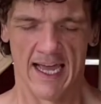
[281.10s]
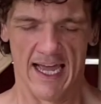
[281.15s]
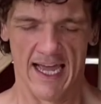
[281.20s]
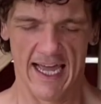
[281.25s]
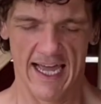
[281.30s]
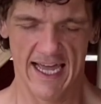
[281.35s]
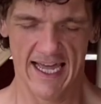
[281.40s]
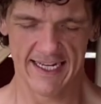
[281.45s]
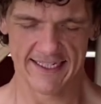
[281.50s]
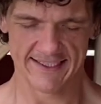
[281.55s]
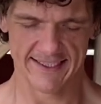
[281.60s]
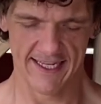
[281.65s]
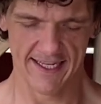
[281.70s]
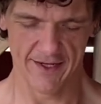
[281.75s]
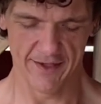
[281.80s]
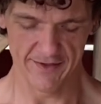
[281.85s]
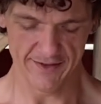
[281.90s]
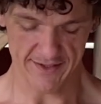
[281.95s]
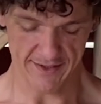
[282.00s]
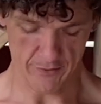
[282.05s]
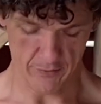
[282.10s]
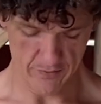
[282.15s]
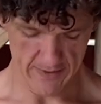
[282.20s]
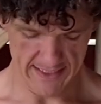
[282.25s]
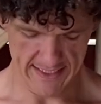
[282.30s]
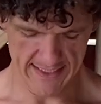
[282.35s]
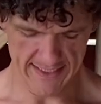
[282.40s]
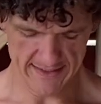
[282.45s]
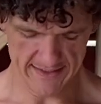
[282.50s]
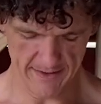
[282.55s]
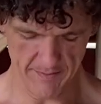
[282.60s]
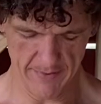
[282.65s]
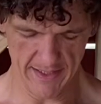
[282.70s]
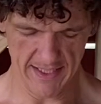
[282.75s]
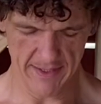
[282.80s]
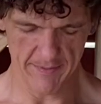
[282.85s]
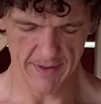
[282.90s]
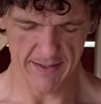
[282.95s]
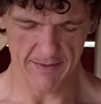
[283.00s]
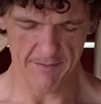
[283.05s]
Exhale, squeeze the
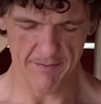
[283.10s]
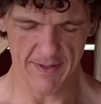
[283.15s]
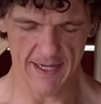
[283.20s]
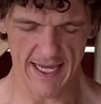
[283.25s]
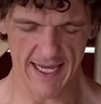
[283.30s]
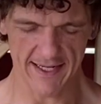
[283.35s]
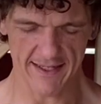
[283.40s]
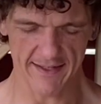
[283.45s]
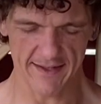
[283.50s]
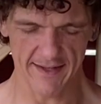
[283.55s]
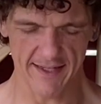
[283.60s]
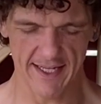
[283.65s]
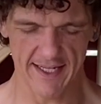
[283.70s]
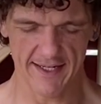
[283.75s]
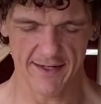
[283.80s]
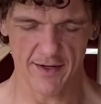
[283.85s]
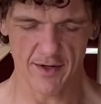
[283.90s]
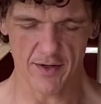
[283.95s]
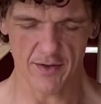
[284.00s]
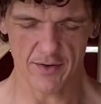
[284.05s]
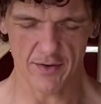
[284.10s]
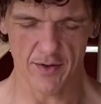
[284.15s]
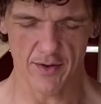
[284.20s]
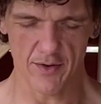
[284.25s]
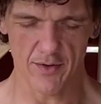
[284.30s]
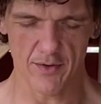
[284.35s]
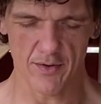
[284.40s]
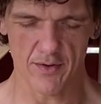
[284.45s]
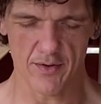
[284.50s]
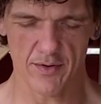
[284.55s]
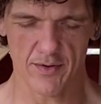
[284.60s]
belly button back, let it all go.